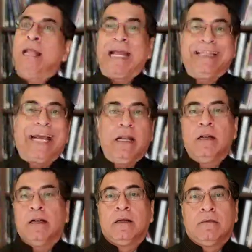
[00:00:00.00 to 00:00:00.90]
and then
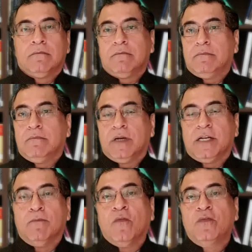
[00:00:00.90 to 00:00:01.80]

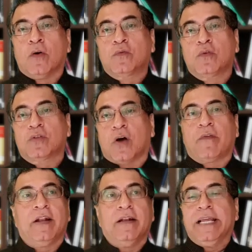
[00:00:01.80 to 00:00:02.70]
it moved on to
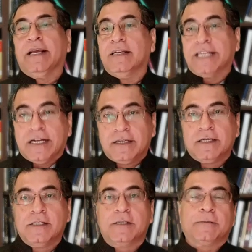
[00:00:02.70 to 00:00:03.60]
sovereign legal
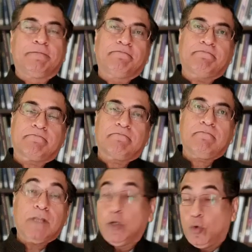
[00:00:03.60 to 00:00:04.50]
tenders,
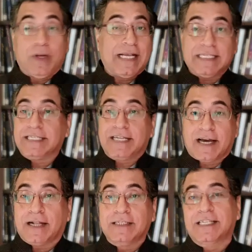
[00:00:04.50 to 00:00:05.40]
known as
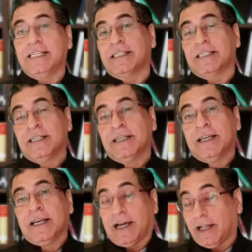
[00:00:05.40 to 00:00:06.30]
currencies,
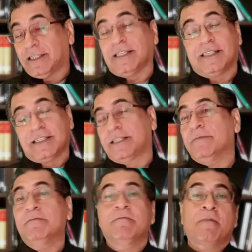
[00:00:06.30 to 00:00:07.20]
currency
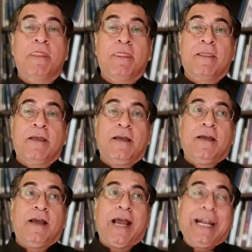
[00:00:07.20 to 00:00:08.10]
system.
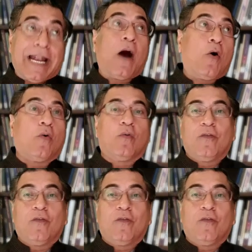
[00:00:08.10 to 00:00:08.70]
And now